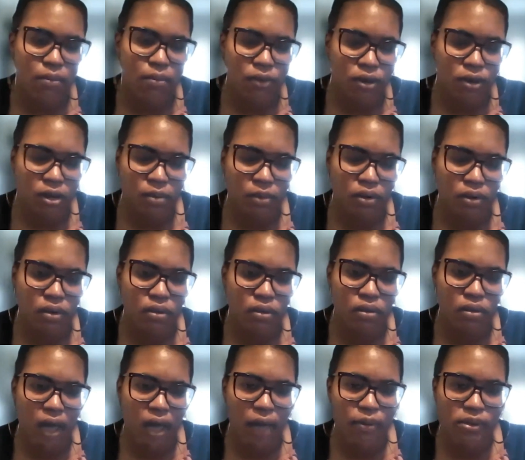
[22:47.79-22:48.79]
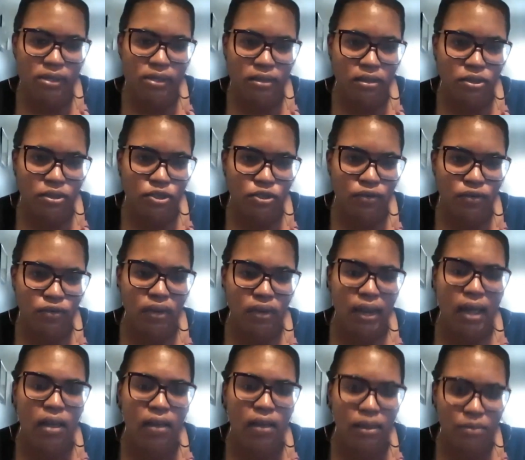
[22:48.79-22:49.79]
criminal, I was in the
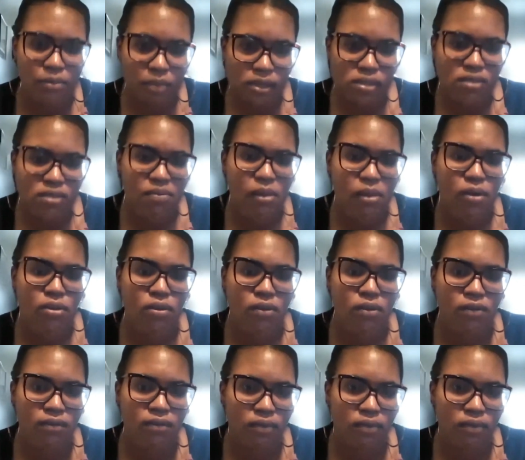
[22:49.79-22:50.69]
juvenile and misdemeanor